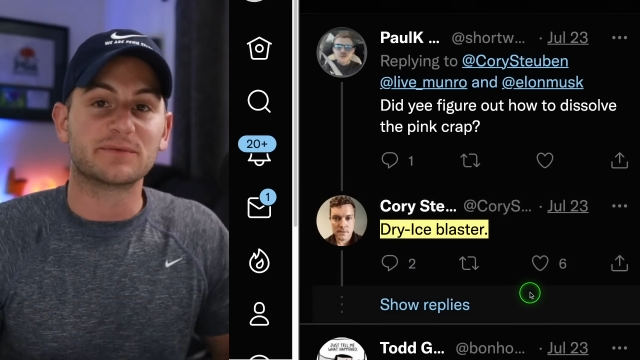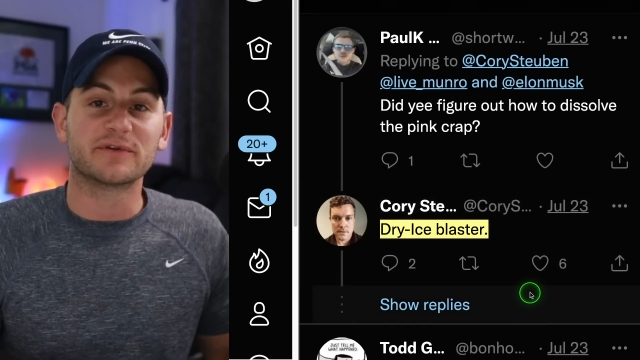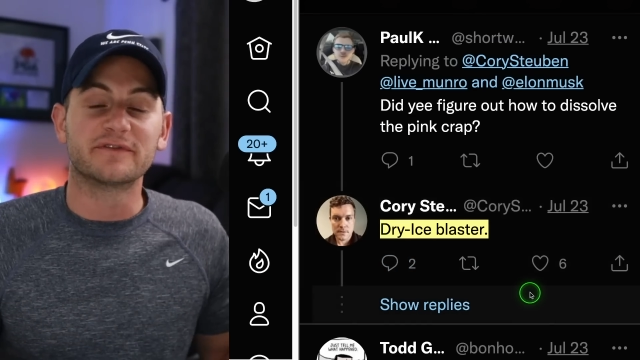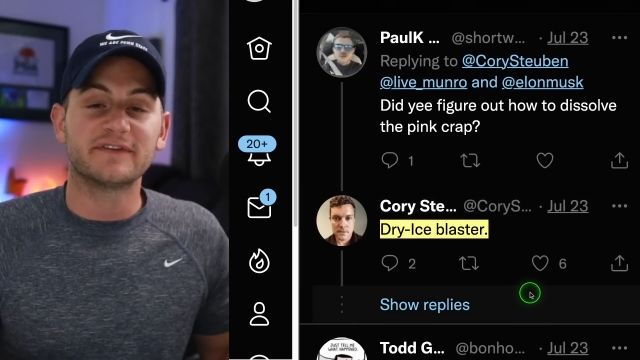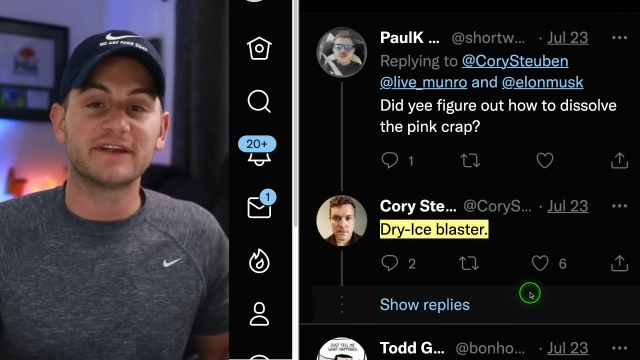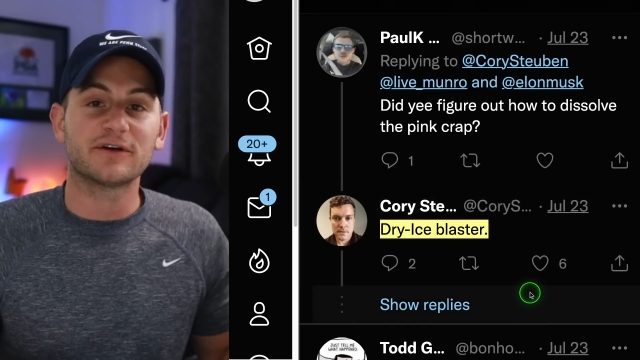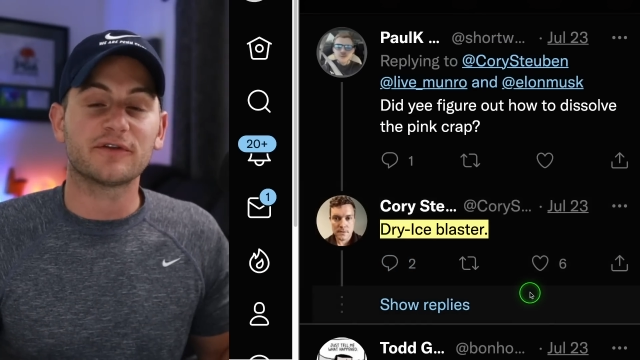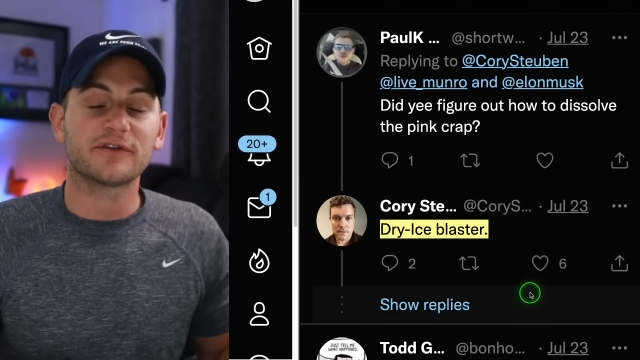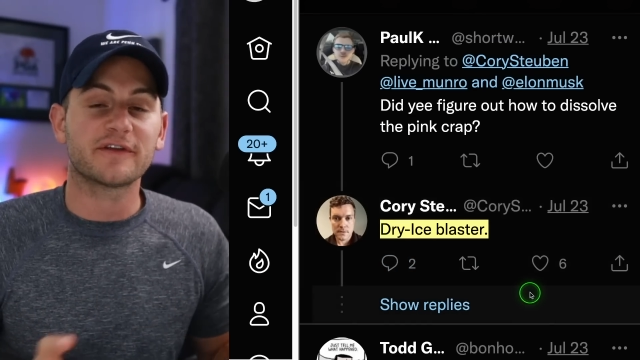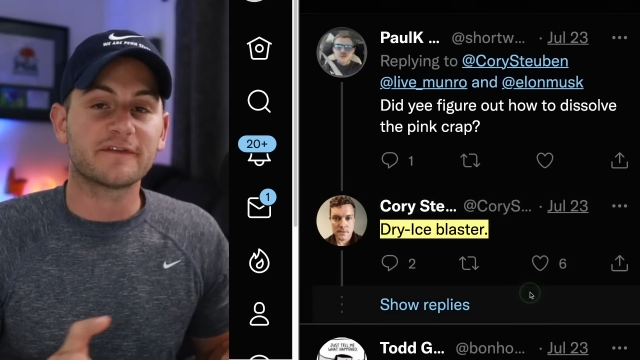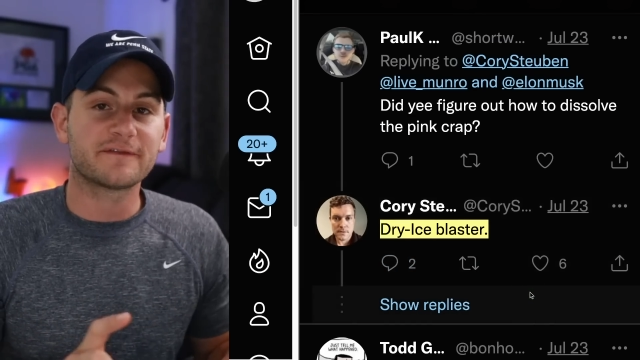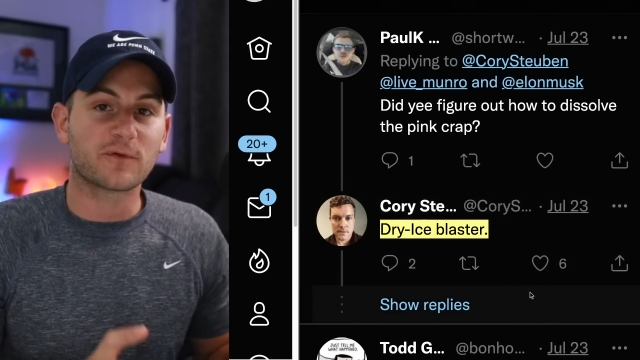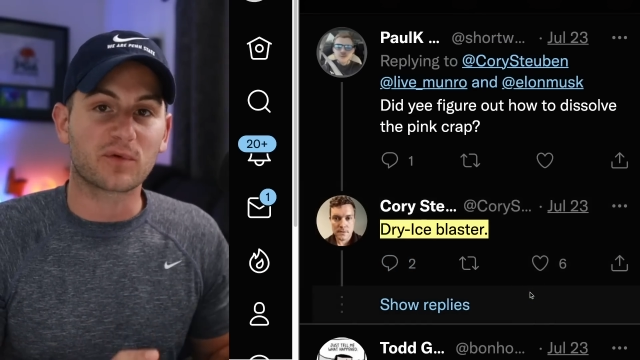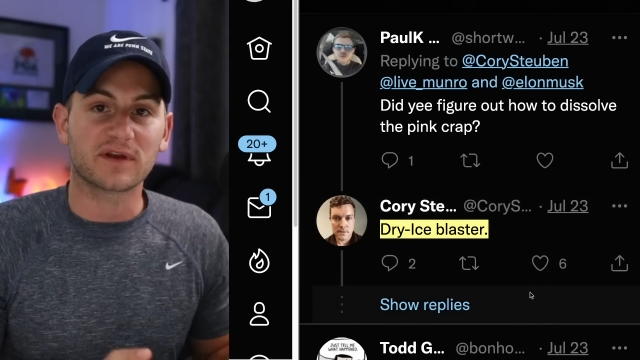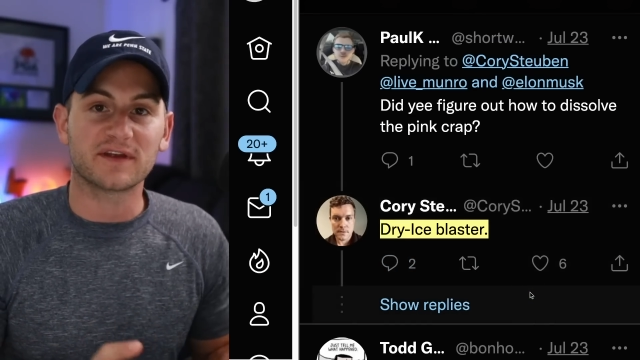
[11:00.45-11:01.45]
reveal the
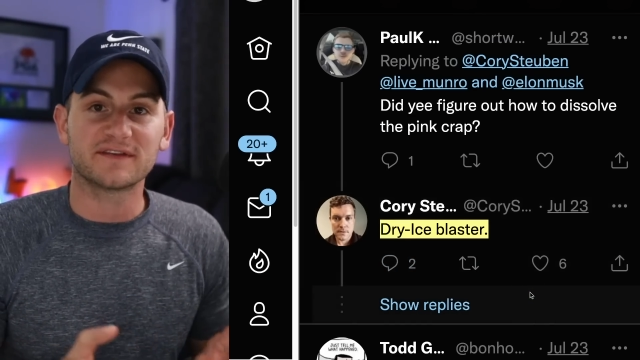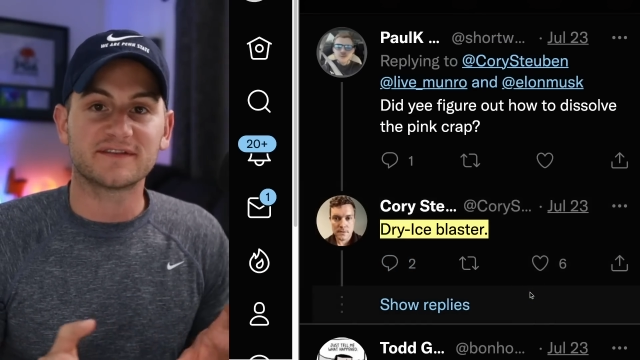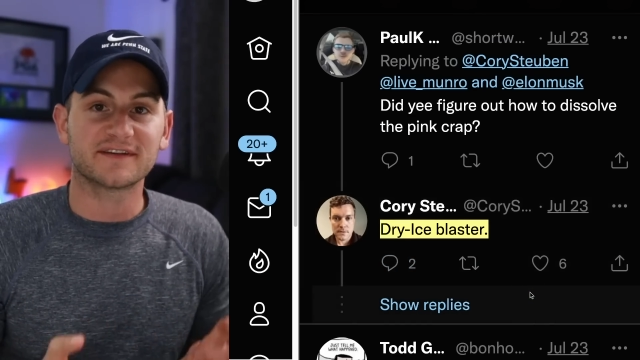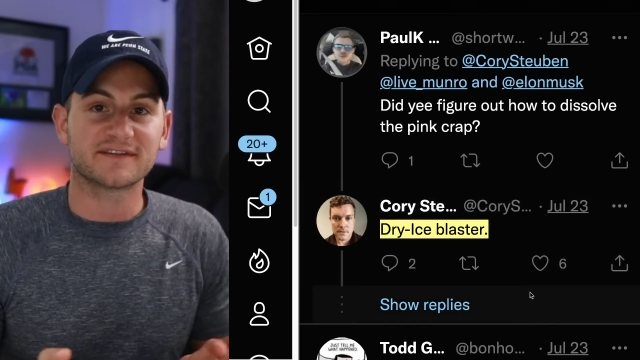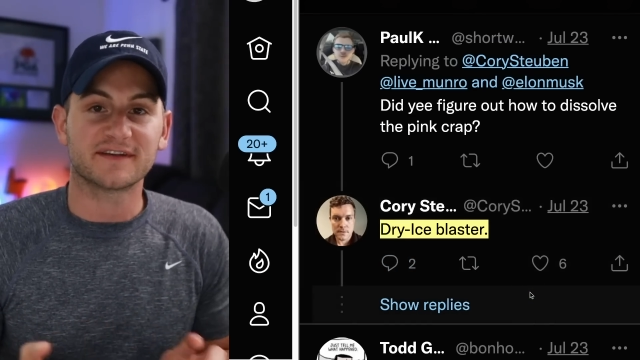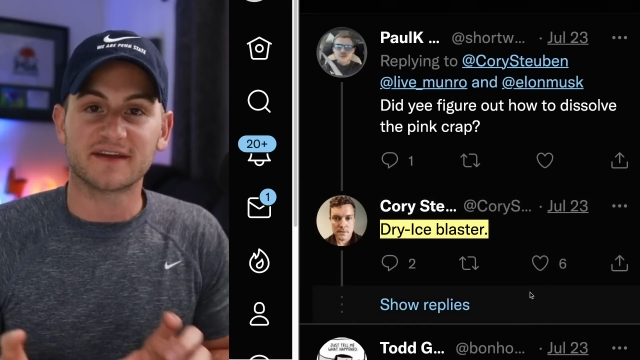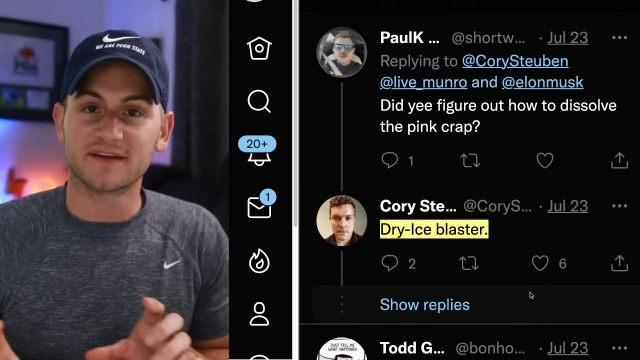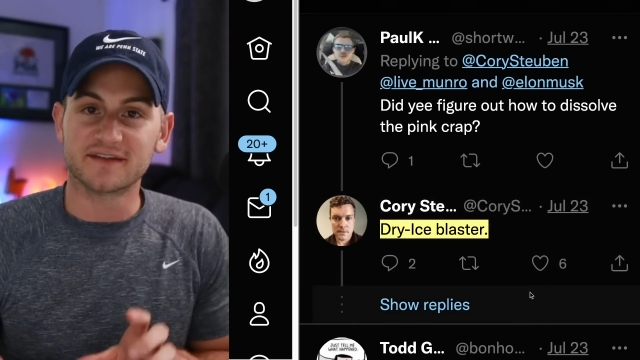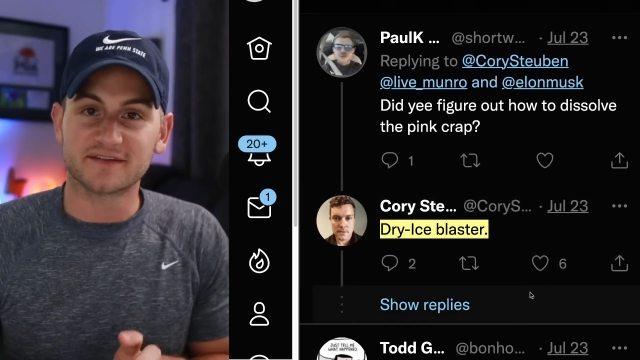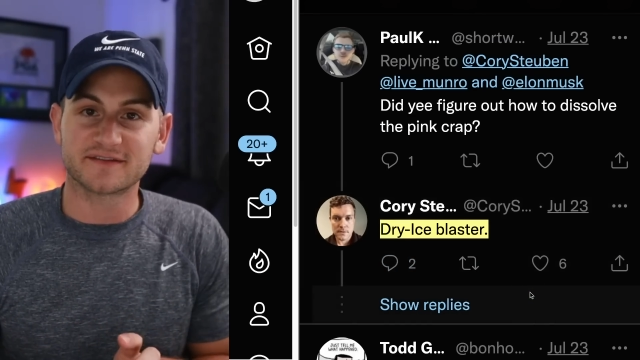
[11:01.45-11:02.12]
4680